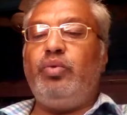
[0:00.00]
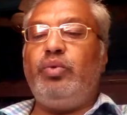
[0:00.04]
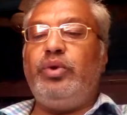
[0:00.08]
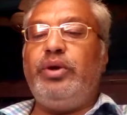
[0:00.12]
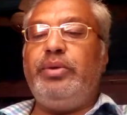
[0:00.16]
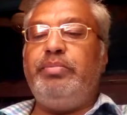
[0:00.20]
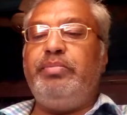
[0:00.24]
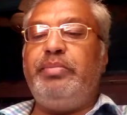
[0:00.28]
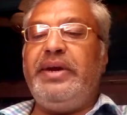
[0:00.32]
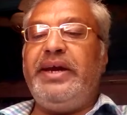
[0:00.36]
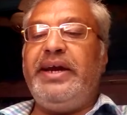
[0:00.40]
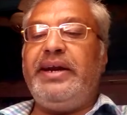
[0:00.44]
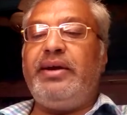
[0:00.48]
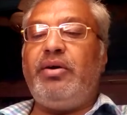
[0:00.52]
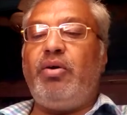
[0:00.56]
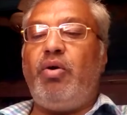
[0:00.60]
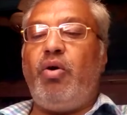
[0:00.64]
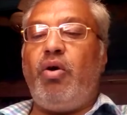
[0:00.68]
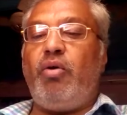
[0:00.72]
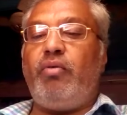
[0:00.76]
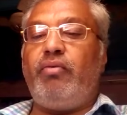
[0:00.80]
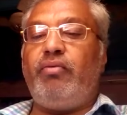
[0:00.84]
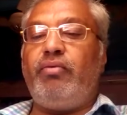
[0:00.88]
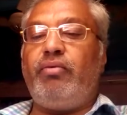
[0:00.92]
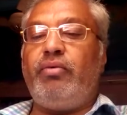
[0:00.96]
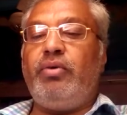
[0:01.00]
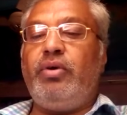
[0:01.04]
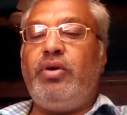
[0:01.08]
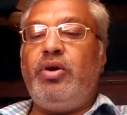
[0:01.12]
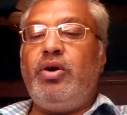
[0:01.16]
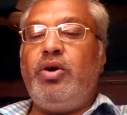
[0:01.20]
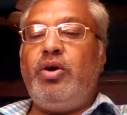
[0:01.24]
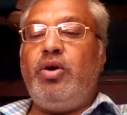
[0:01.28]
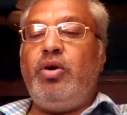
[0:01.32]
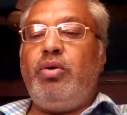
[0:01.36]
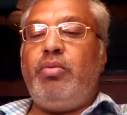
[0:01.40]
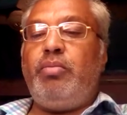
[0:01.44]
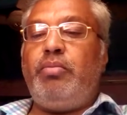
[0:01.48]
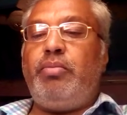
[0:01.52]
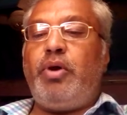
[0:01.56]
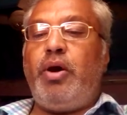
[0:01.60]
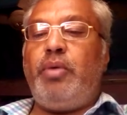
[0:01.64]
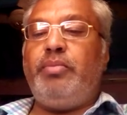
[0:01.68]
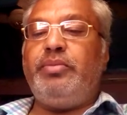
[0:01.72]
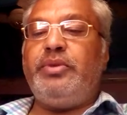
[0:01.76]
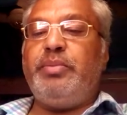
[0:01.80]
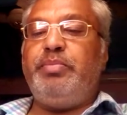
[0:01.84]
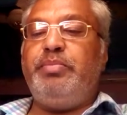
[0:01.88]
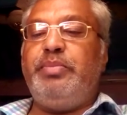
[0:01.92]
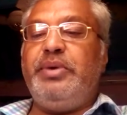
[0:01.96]
we made of?
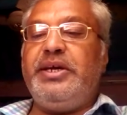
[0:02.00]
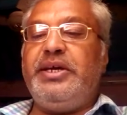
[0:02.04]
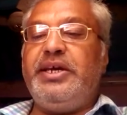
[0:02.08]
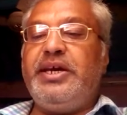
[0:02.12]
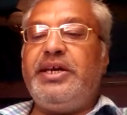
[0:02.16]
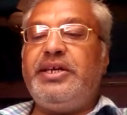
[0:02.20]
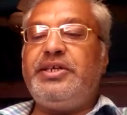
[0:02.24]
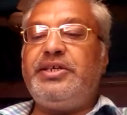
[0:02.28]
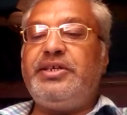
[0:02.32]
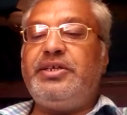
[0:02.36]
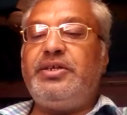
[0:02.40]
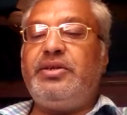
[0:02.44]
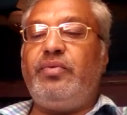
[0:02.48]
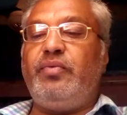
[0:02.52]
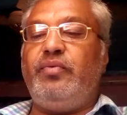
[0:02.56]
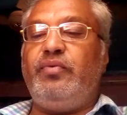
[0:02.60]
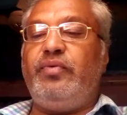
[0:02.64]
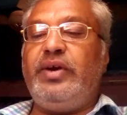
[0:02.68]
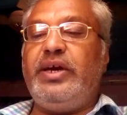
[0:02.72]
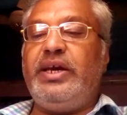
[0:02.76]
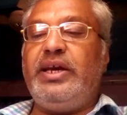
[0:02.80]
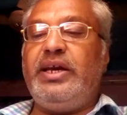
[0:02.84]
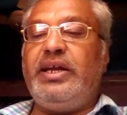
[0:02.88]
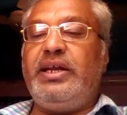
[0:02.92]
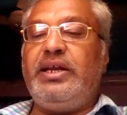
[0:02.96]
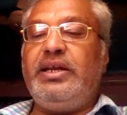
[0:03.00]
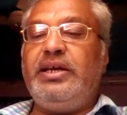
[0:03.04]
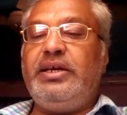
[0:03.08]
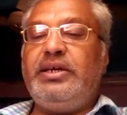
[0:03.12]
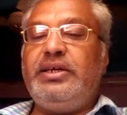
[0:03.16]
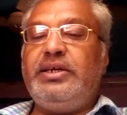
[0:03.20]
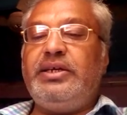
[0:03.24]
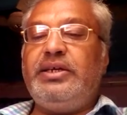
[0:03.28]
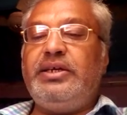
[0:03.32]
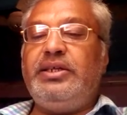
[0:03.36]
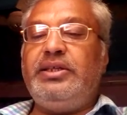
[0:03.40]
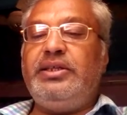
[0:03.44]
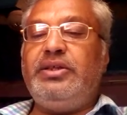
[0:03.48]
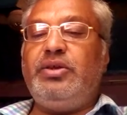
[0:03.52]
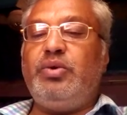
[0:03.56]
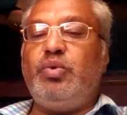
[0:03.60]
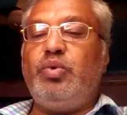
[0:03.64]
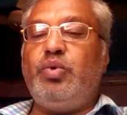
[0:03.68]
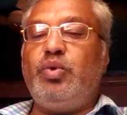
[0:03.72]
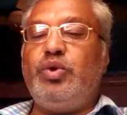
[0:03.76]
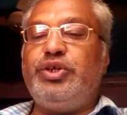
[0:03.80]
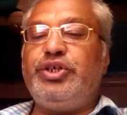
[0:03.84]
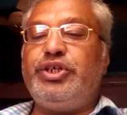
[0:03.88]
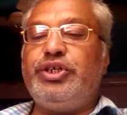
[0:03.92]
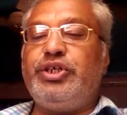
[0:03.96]
From the biggest whale in the
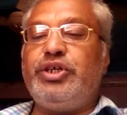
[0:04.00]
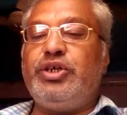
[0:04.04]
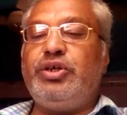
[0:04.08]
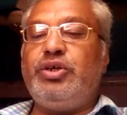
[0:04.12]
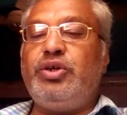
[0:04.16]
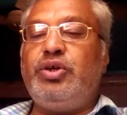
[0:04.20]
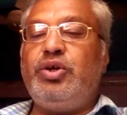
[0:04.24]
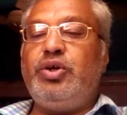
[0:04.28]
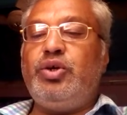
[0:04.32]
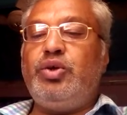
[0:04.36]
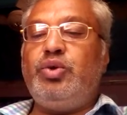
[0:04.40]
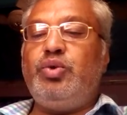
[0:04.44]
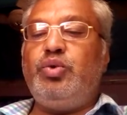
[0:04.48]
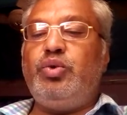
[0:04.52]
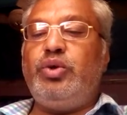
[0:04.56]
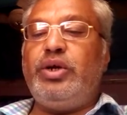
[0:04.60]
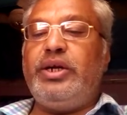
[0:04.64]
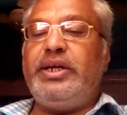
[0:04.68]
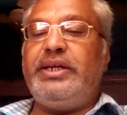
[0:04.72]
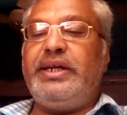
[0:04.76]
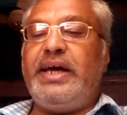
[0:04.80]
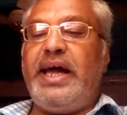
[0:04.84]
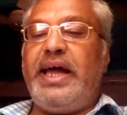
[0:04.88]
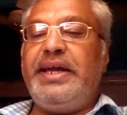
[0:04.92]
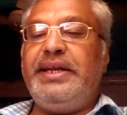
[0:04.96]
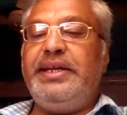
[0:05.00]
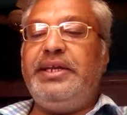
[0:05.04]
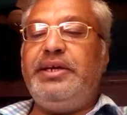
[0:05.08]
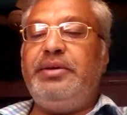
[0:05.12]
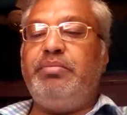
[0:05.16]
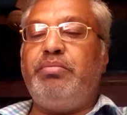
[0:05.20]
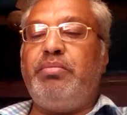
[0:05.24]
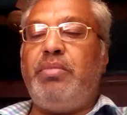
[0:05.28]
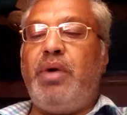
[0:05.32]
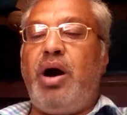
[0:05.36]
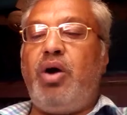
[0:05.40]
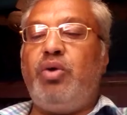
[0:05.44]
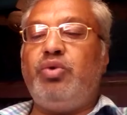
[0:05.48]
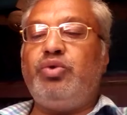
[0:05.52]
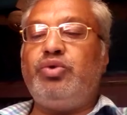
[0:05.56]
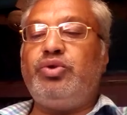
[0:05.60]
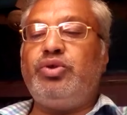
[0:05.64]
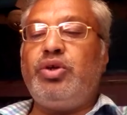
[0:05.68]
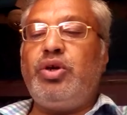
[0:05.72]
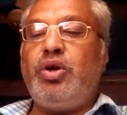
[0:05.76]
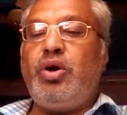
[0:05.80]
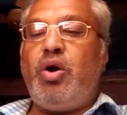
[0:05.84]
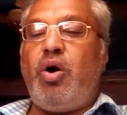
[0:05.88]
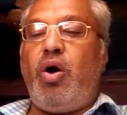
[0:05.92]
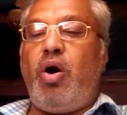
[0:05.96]
ocean to a tiny
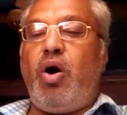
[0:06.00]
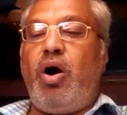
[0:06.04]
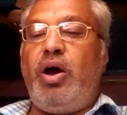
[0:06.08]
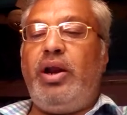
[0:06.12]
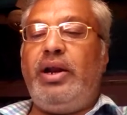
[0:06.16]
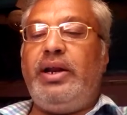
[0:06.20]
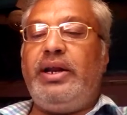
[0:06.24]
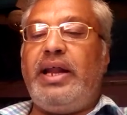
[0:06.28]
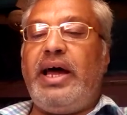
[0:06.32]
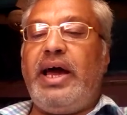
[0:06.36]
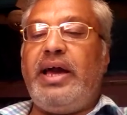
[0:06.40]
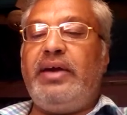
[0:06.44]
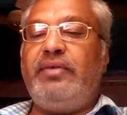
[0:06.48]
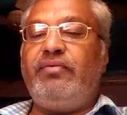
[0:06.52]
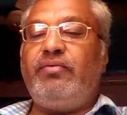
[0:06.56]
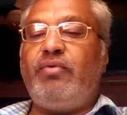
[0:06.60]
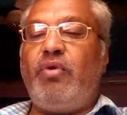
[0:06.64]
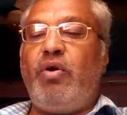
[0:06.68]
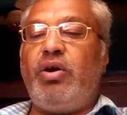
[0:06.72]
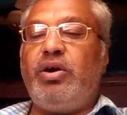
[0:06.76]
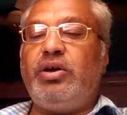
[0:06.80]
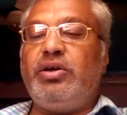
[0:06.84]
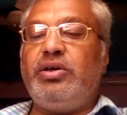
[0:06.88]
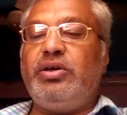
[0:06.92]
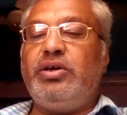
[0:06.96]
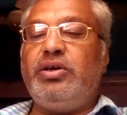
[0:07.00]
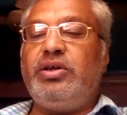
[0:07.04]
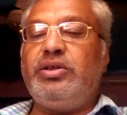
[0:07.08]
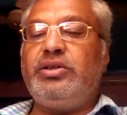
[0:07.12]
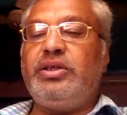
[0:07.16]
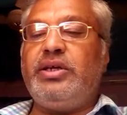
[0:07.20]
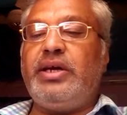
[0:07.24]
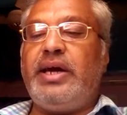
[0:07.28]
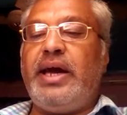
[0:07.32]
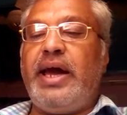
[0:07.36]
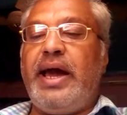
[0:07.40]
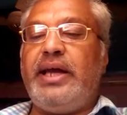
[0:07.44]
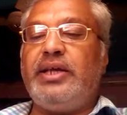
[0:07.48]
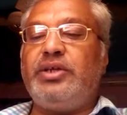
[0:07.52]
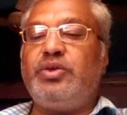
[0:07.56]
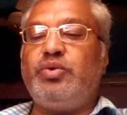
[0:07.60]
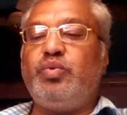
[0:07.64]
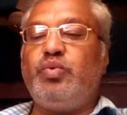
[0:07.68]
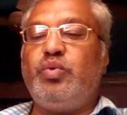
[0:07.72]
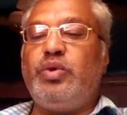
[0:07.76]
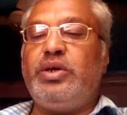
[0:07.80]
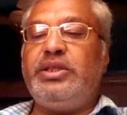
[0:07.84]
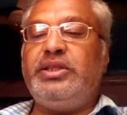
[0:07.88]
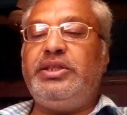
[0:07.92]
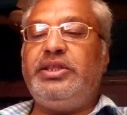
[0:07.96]
mouse, all life on Earth has
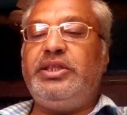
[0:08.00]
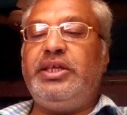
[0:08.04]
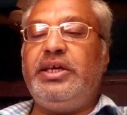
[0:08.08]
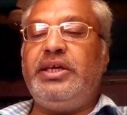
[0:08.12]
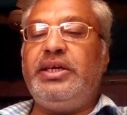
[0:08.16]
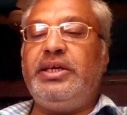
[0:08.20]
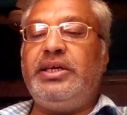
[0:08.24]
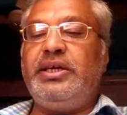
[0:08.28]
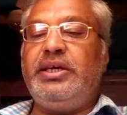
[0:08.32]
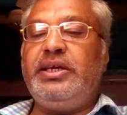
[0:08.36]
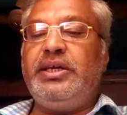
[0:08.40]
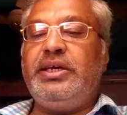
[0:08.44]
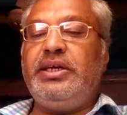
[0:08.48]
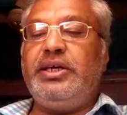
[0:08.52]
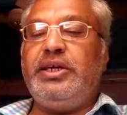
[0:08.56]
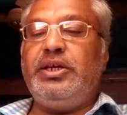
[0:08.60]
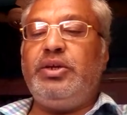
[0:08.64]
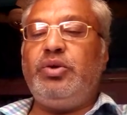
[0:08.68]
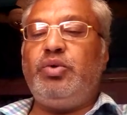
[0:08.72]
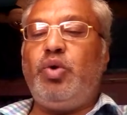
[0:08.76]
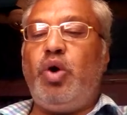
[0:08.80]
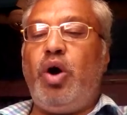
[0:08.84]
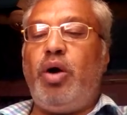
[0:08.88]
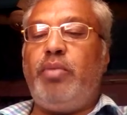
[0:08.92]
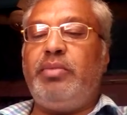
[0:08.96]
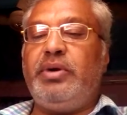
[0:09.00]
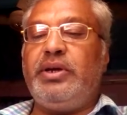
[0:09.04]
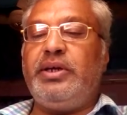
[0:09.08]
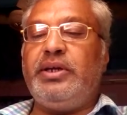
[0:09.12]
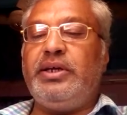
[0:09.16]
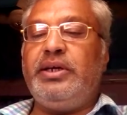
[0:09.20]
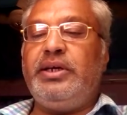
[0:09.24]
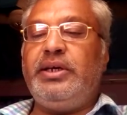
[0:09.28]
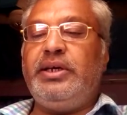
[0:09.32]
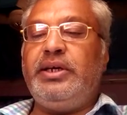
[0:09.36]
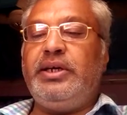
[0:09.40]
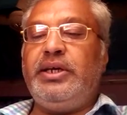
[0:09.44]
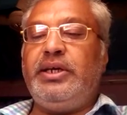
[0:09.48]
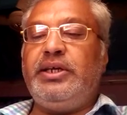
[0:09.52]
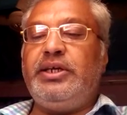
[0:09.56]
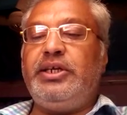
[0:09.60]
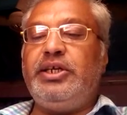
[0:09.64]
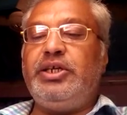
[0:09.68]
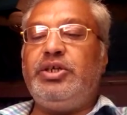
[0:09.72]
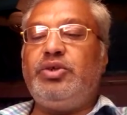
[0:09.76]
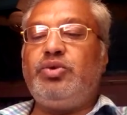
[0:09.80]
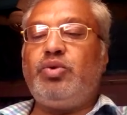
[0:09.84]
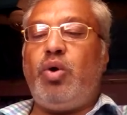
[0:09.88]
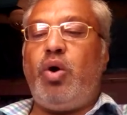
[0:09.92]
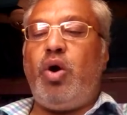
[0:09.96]
one thing in common. It
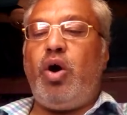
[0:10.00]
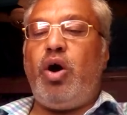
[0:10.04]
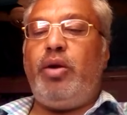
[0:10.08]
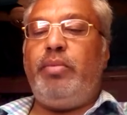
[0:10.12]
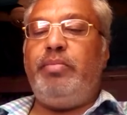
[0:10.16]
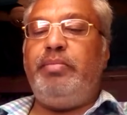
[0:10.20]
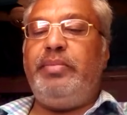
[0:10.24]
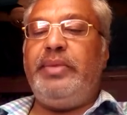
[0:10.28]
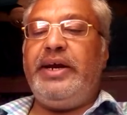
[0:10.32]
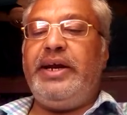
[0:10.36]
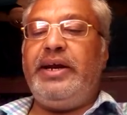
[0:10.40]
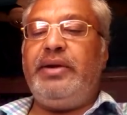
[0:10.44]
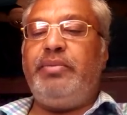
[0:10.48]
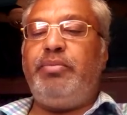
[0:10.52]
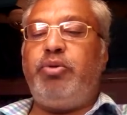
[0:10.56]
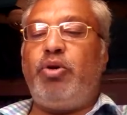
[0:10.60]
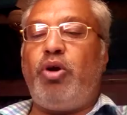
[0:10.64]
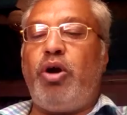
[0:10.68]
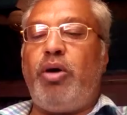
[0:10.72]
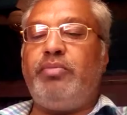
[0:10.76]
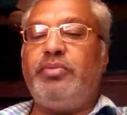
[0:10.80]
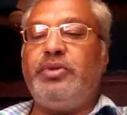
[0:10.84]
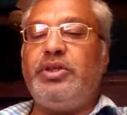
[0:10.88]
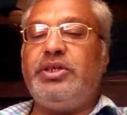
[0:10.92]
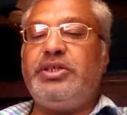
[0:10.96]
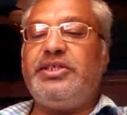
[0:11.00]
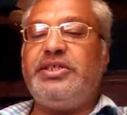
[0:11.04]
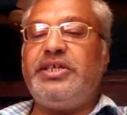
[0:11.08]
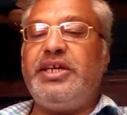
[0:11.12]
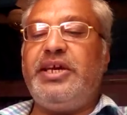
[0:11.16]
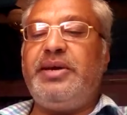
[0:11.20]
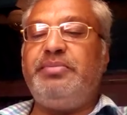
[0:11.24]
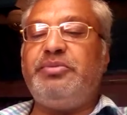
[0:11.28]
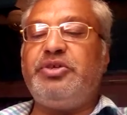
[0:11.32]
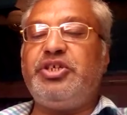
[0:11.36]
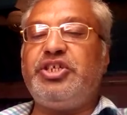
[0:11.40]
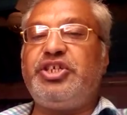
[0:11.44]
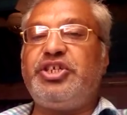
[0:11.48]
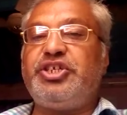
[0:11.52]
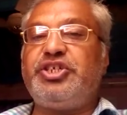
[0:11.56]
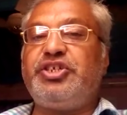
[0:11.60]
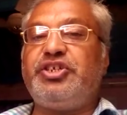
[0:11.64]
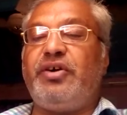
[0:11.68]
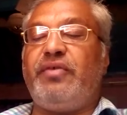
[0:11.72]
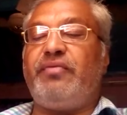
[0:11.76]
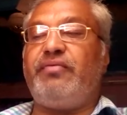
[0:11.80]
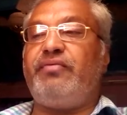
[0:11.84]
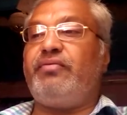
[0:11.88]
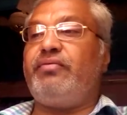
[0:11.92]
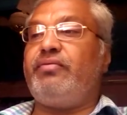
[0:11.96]
is all made from the same
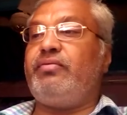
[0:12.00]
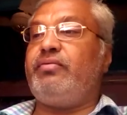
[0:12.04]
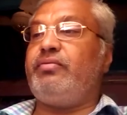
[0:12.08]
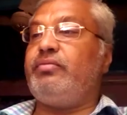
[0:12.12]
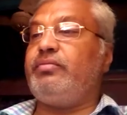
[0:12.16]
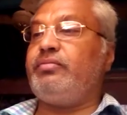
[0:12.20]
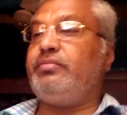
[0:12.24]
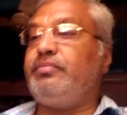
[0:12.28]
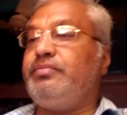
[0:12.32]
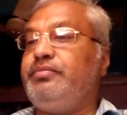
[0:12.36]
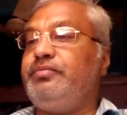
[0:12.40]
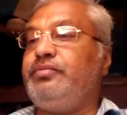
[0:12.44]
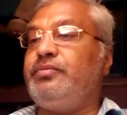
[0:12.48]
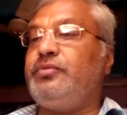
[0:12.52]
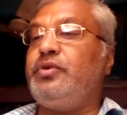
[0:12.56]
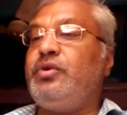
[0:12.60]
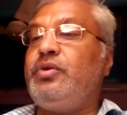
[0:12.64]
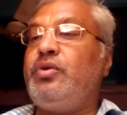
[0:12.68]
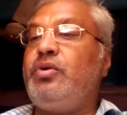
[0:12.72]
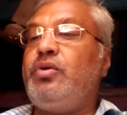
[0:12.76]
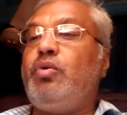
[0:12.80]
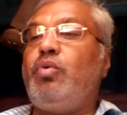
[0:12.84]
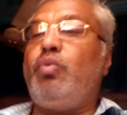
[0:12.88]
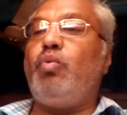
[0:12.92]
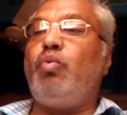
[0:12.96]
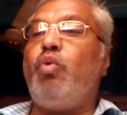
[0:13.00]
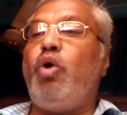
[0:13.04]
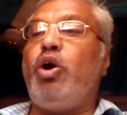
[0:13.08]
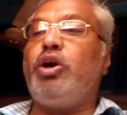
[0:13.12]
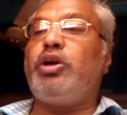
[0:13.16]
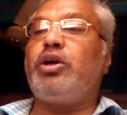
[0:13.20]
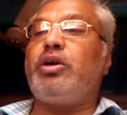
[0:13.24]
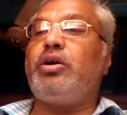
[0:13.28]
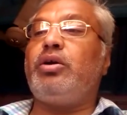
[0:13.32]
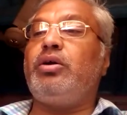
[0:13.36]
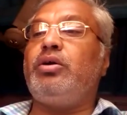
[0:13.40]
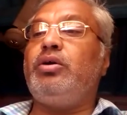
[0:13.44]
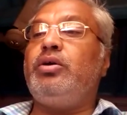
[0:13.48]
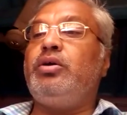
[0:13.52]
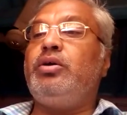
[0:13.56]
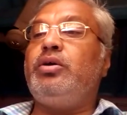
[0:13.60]
stuff. Water.